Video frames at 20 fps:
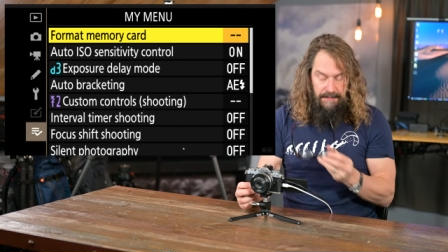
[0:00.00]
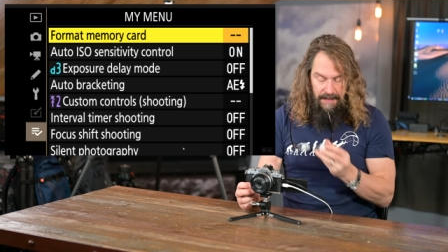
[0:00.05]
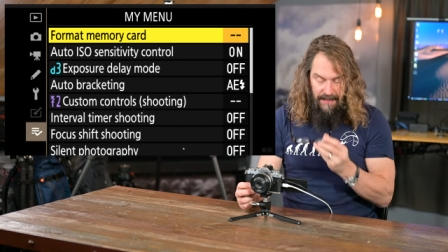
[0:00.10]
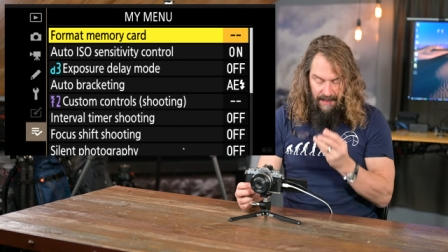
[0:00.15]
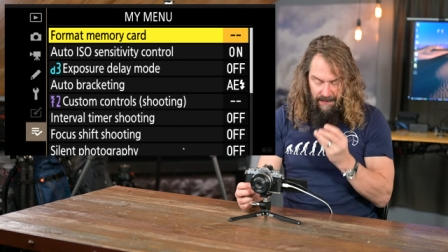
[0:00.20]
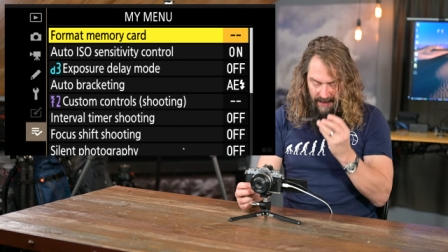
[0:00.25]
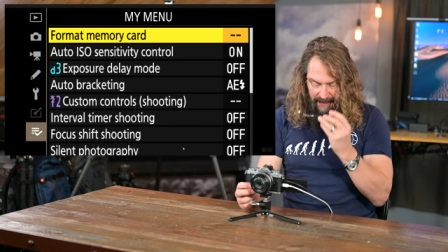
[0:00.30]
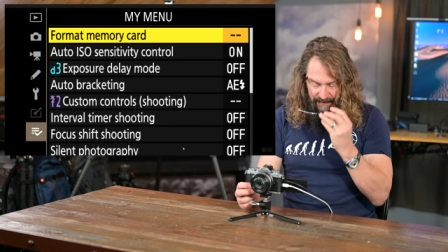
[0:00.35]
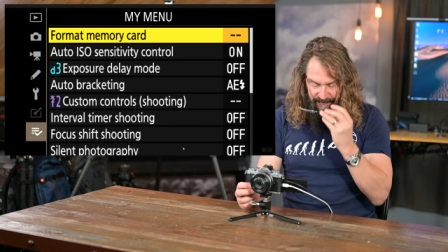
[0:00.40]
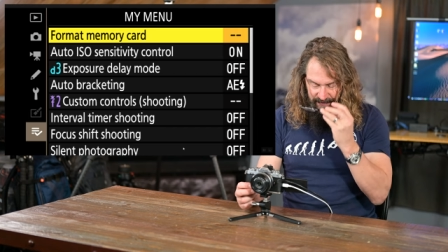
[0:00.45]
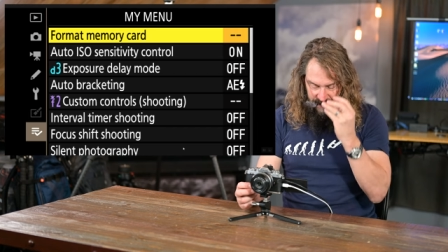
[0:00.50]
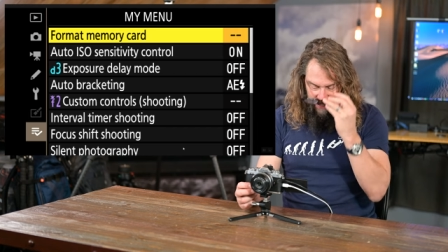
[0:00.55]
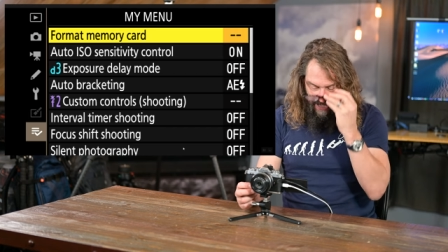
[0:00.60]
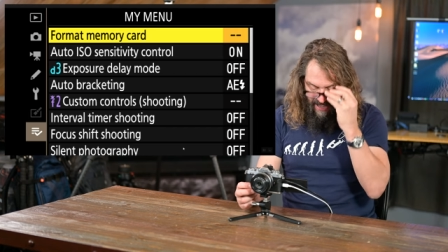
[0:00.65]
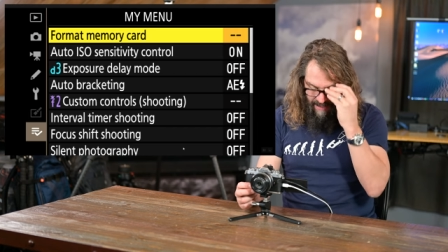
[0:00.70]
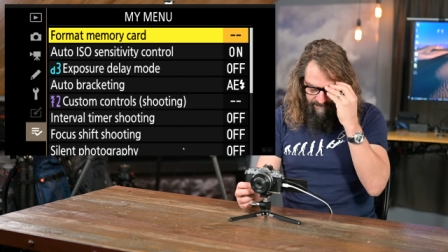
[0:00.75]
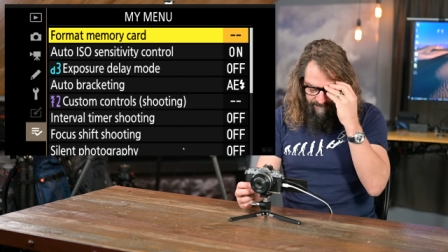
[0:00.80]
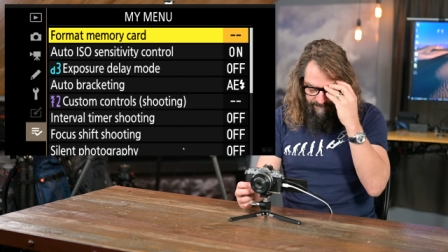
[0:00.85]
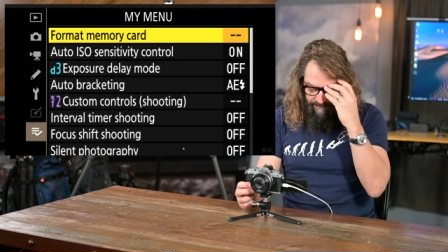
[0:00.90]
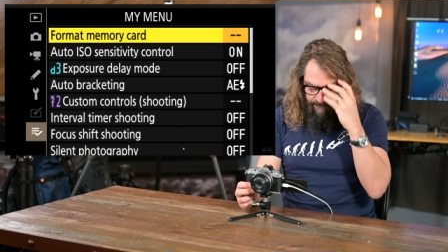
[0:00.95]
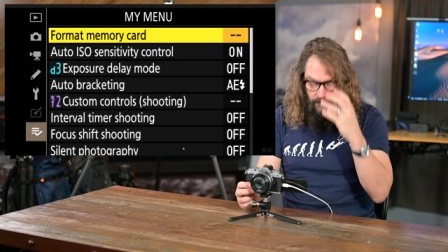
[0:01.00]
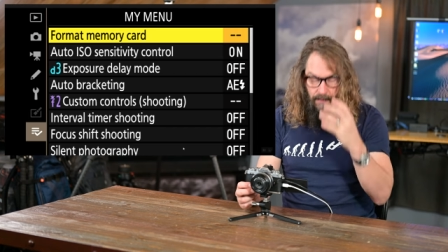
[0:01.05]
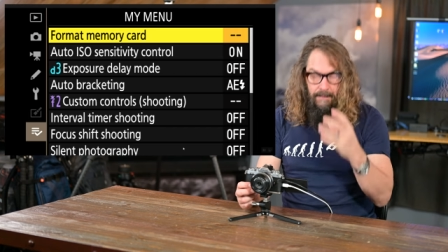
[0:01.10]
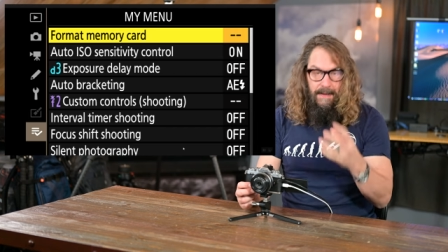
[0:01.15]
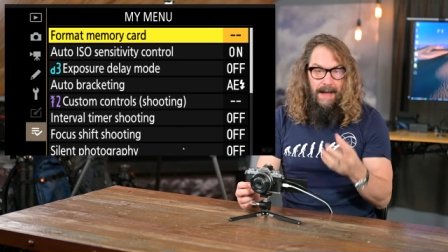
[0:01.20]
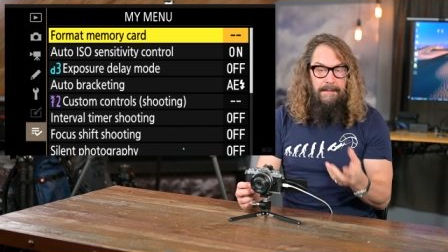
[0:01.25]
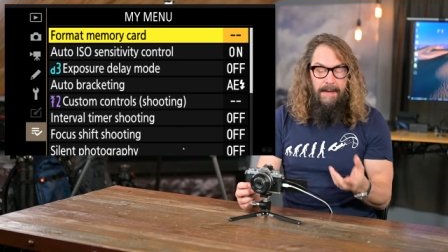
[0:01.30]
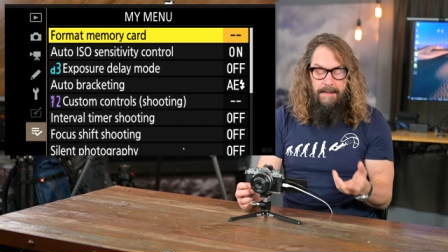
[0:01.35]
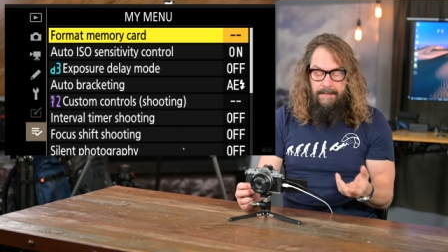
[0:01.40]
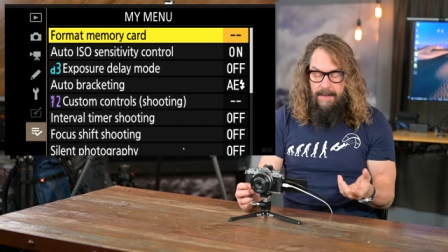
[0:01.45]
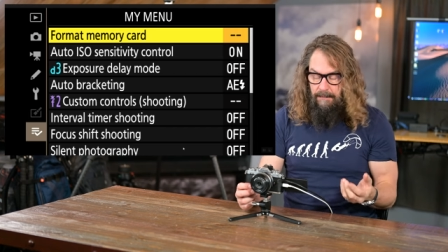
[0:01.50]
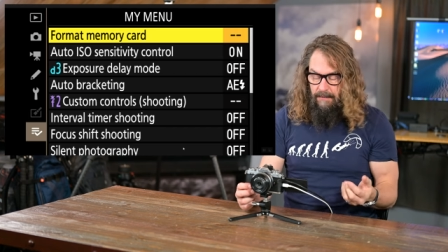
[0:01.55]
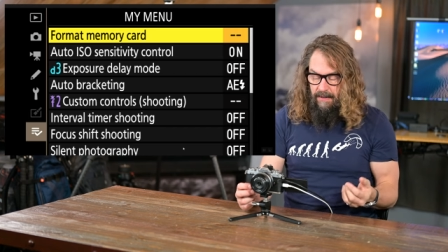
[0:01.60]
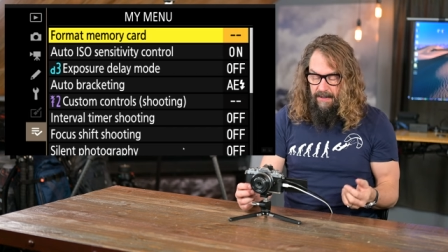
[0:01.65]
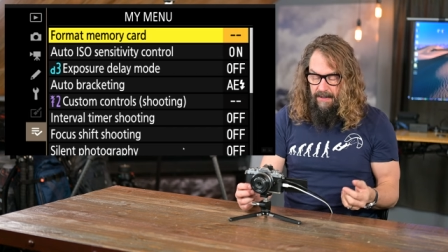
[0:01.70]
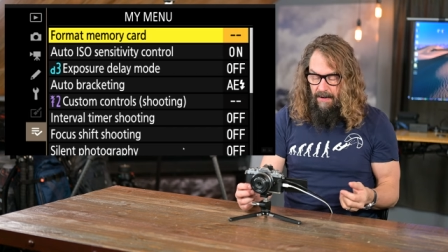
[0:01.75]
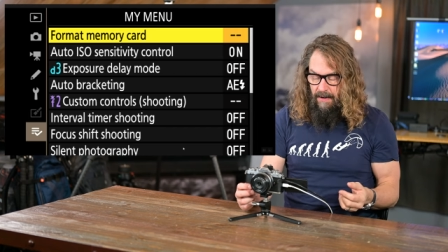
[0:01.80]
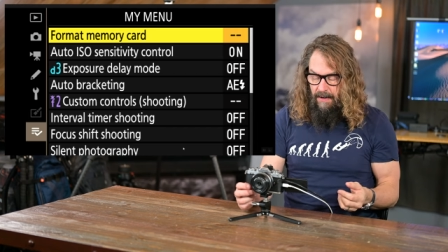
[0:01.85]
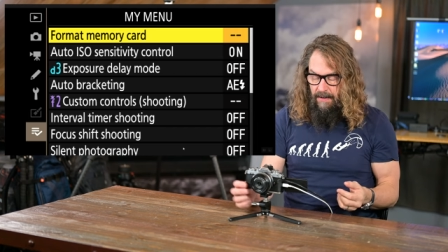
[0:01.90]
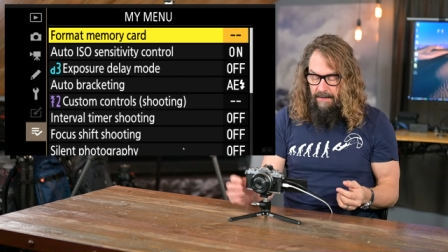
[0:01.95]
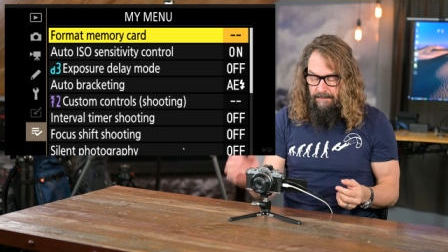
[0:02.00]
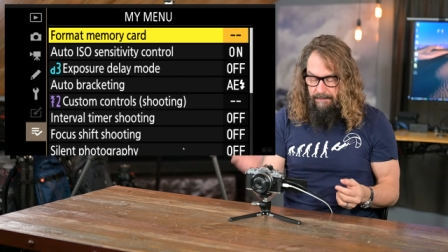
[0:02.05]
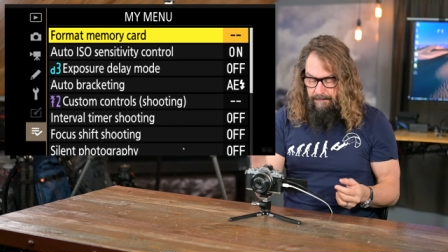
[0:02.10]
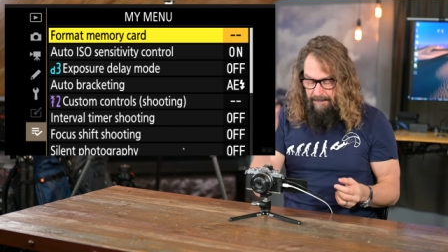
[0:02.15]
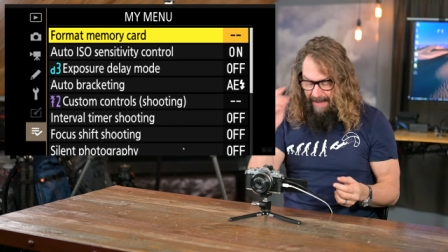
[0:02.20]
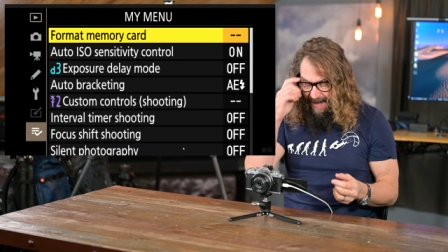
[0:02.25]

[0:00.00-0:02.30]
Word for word: but I like to have format my memory card.